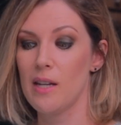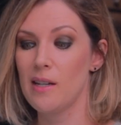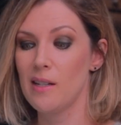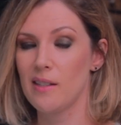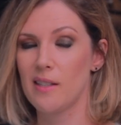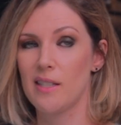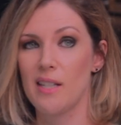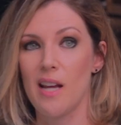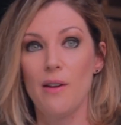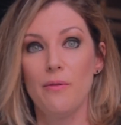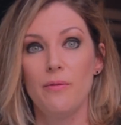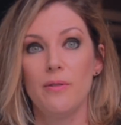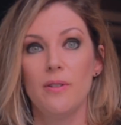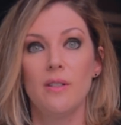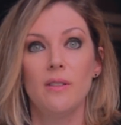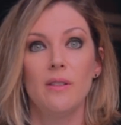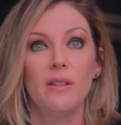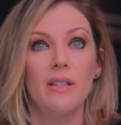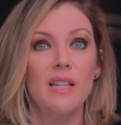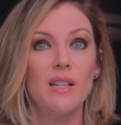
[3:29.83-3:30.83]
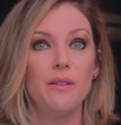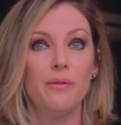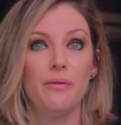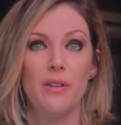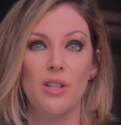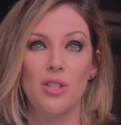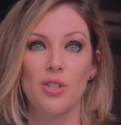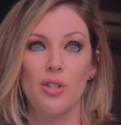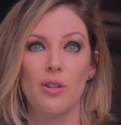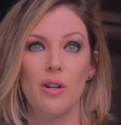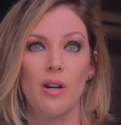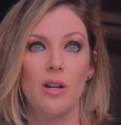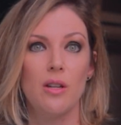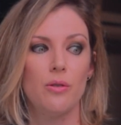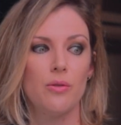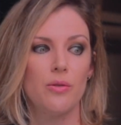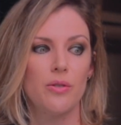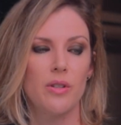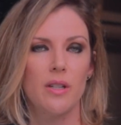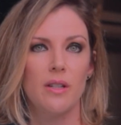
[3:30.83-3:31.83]
It is definitely a feature I
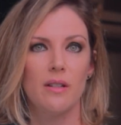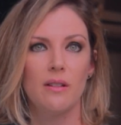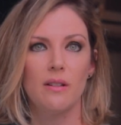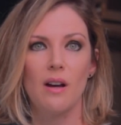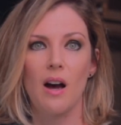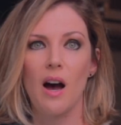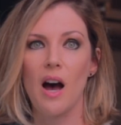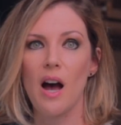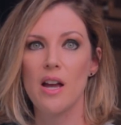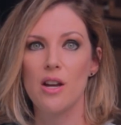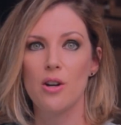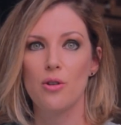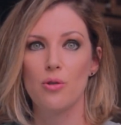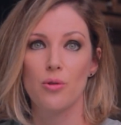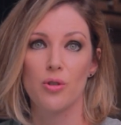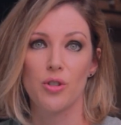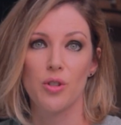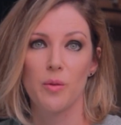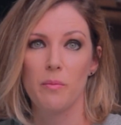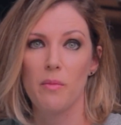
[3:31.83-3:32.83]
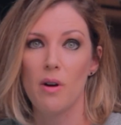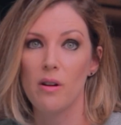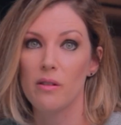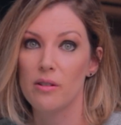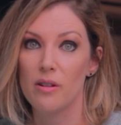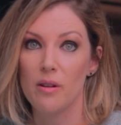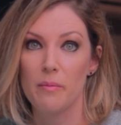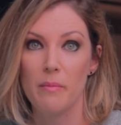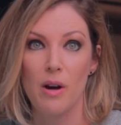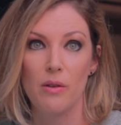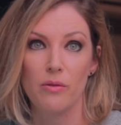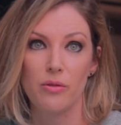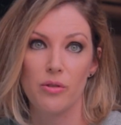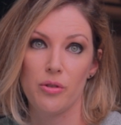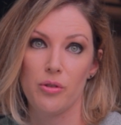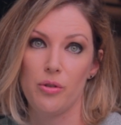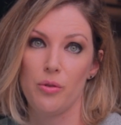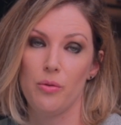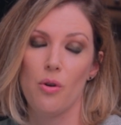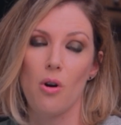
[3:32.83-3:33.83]
use in higher or smaller
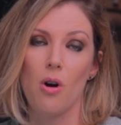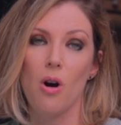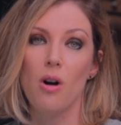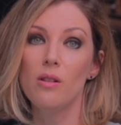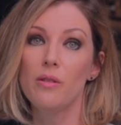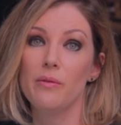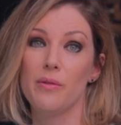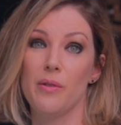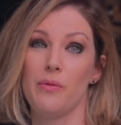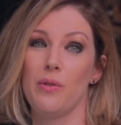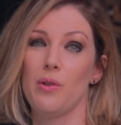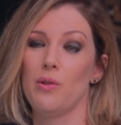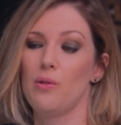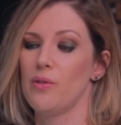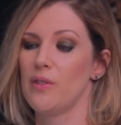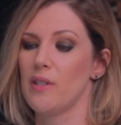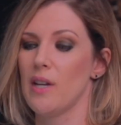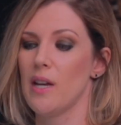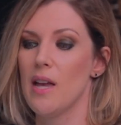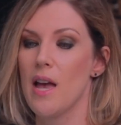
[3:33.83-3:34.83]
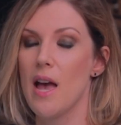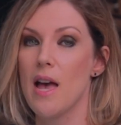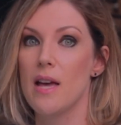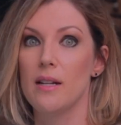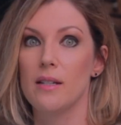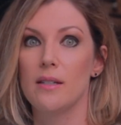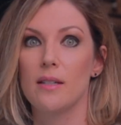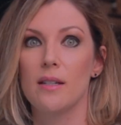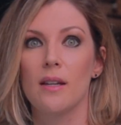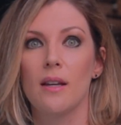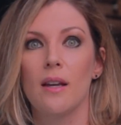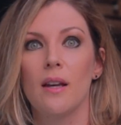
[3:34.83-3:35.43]
amounts to all of the photos I edit.